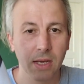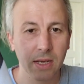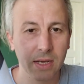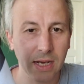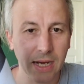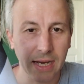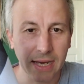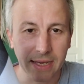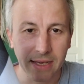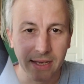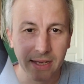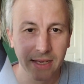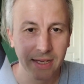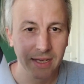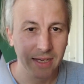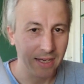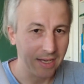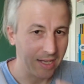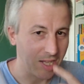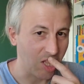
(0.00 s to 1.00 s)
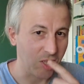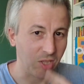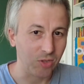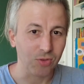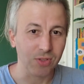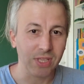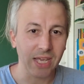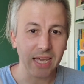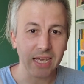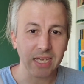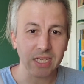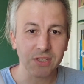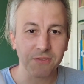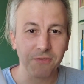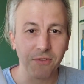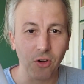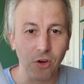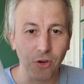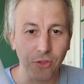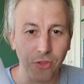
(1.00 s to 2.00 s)
Hi, today is
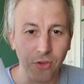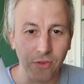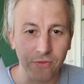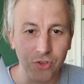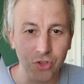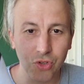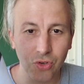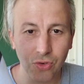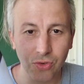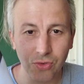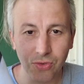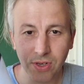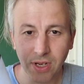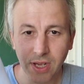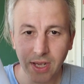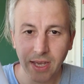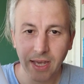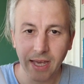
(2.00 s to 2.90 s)
4th of June